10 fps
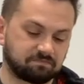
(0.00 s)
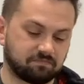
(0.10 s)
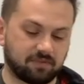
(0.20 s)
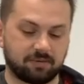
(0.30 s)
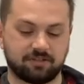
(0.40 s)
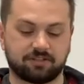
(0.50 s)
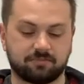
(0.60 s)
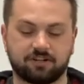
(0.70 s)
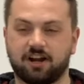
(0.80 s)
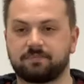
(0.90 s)
Maybe some
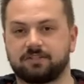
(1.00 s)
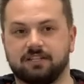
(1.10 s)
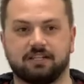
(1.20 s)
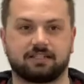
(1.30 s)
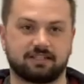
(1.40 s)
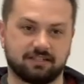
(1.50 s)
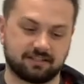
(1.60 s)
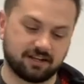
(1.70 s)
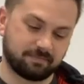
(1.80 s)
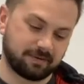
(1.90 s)
chopsticks
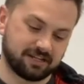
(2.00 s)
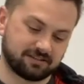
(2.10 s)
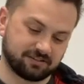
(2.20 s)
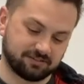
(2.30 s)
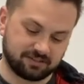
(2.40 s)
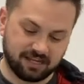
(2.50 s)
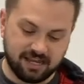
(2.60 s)
instead of pencils.